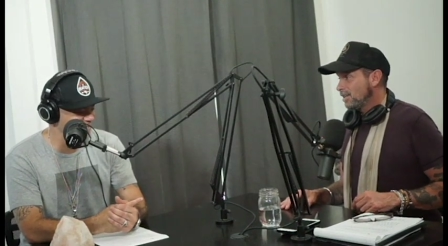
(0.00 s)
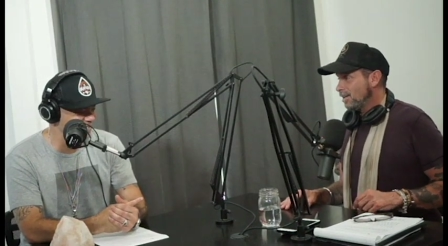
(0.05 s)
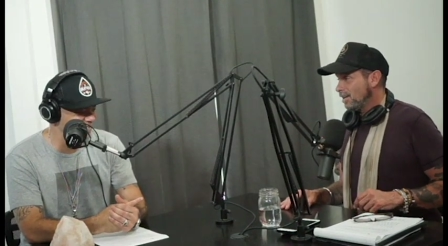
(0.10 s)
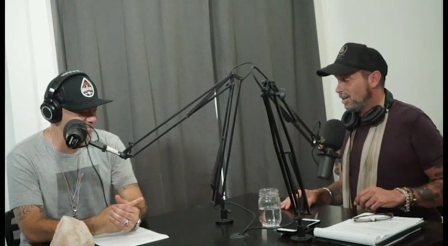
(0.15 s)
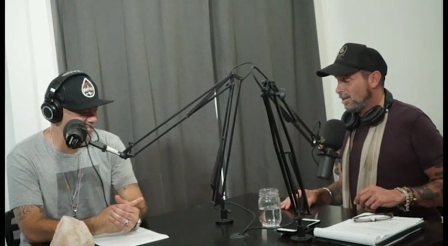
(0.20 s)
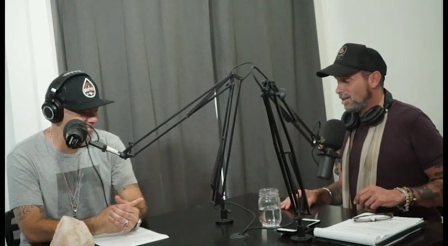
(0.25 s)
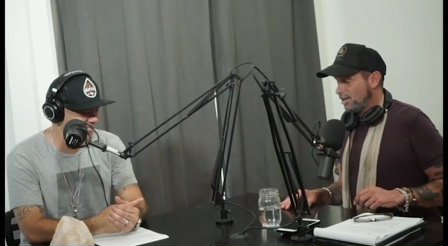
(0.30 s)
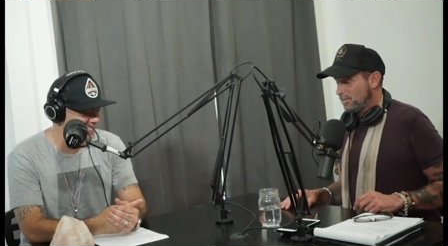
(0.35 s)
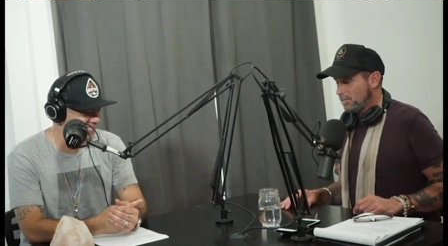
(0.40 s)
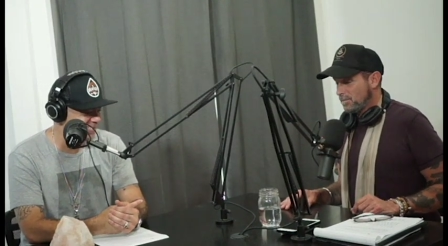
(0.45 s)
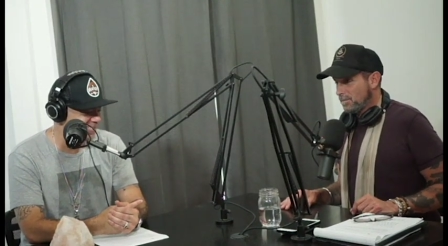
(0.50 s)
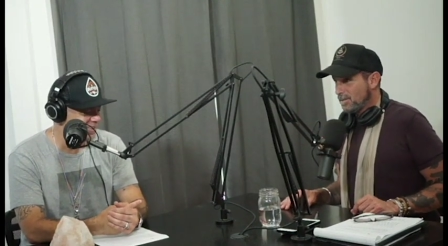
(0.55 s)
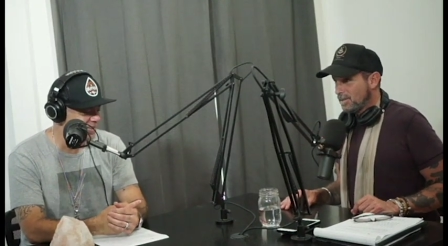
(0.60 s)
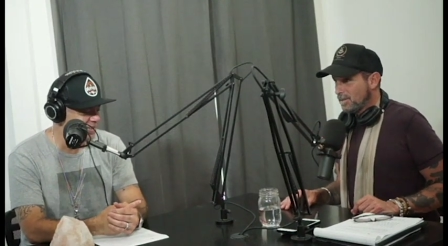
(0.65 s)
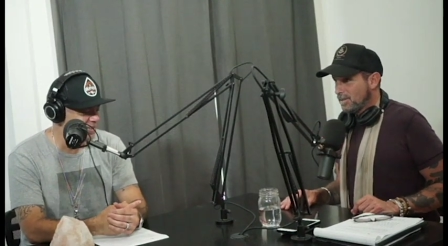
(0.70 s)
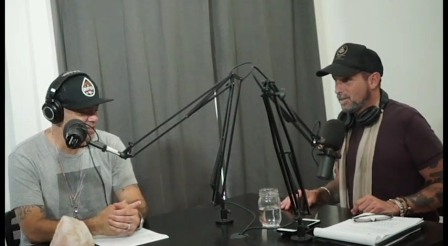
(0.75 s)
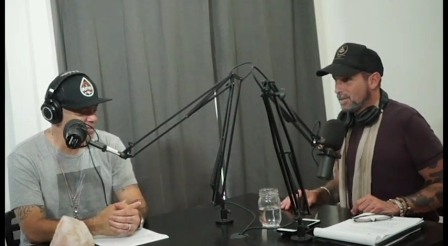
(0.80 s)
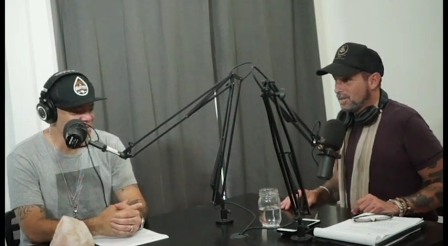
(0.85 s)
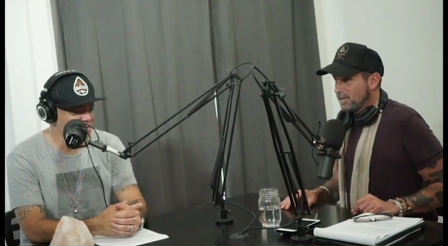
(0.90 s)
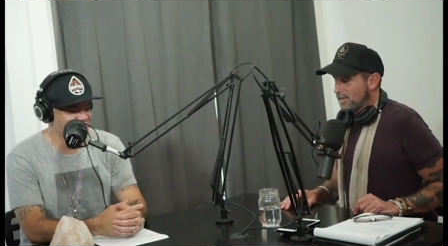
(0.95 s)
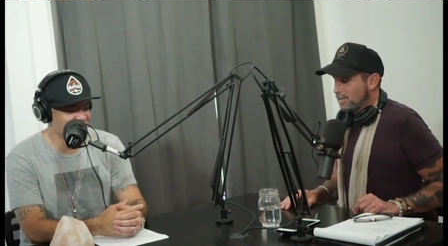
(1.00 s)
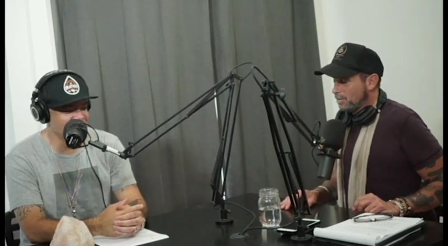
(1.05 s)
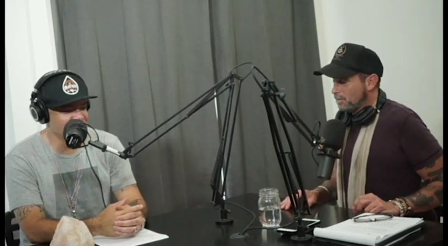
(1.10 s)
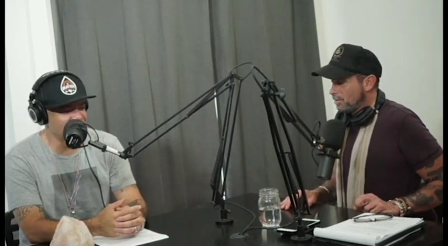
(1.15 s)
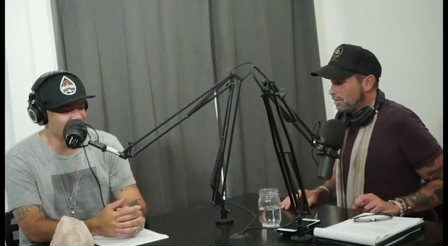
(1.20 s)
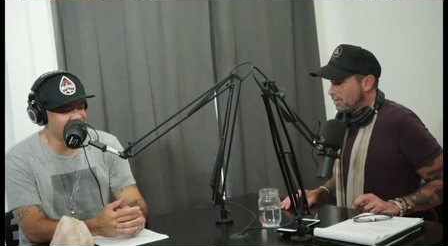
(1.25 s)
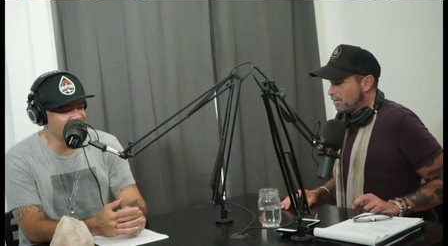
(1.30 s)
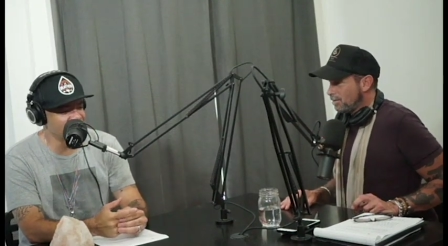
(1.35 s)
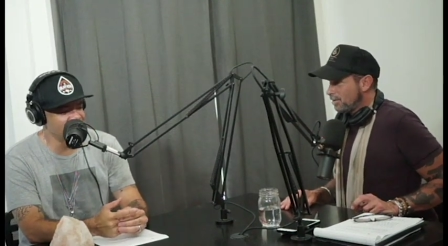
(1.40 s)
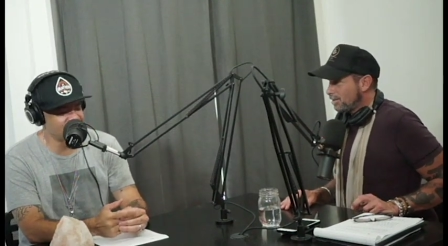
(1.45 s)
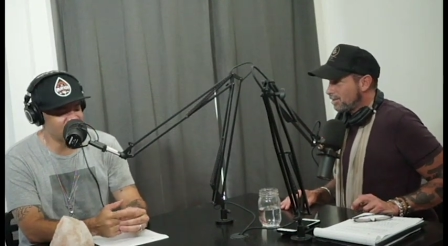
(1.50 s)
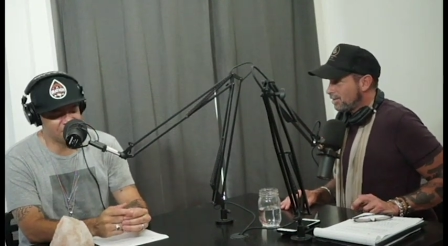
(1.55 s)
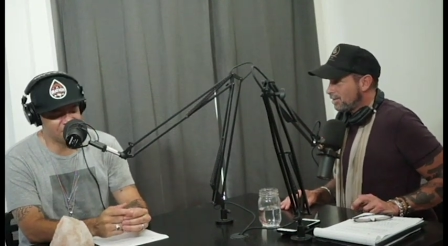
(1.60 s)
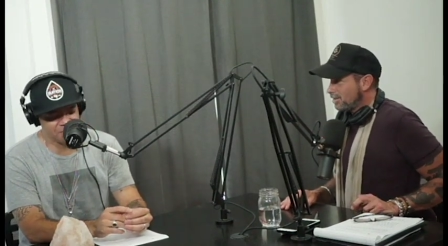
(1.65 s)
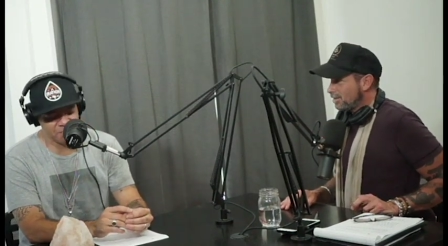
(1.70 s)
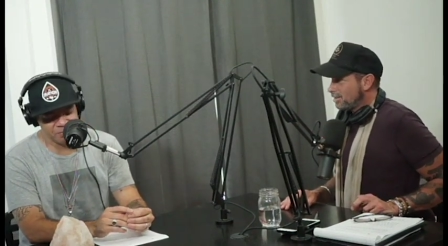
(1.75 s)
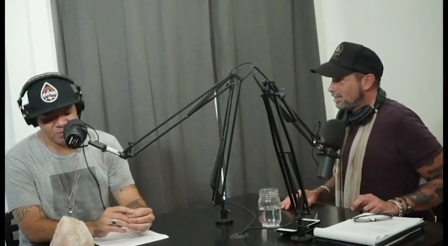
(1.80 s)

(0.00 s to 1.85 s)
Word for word: Um, Sorry, I didn't, shouldn't have